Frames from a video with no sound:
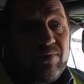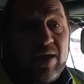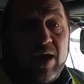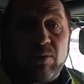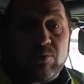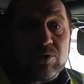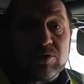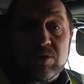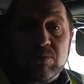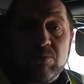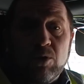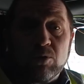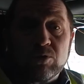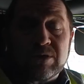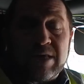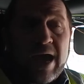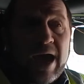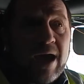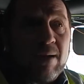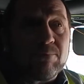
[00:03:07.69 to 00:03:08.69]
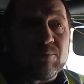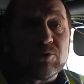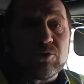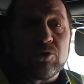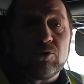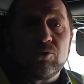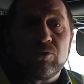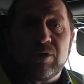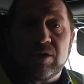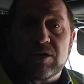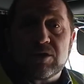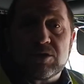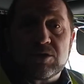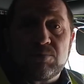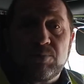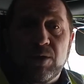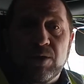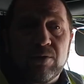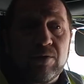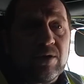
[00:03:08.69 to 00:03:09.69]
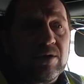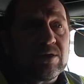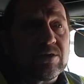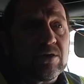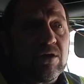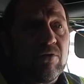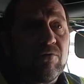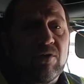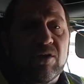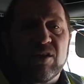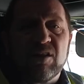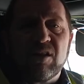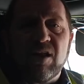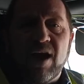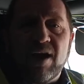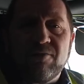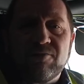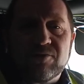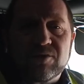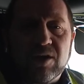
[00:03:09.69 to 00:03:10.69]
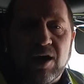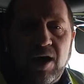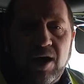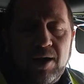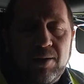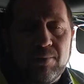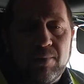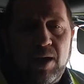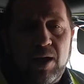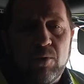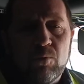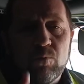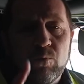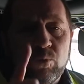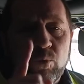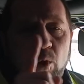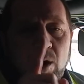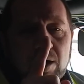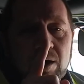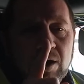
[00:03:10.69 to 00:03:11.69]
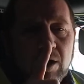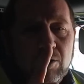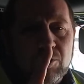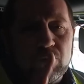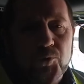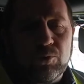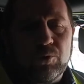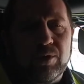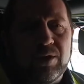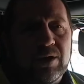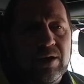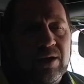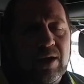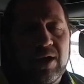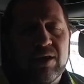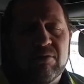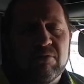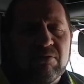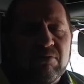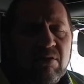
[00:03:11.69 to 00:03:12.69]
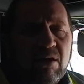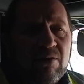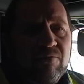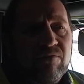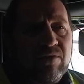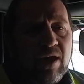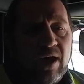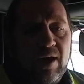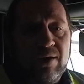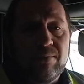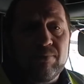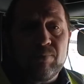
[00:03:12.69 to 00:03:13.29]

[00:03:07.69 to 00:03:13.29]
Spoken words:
that was the most absolute experience of a lifetime. 1 load a week. I love that.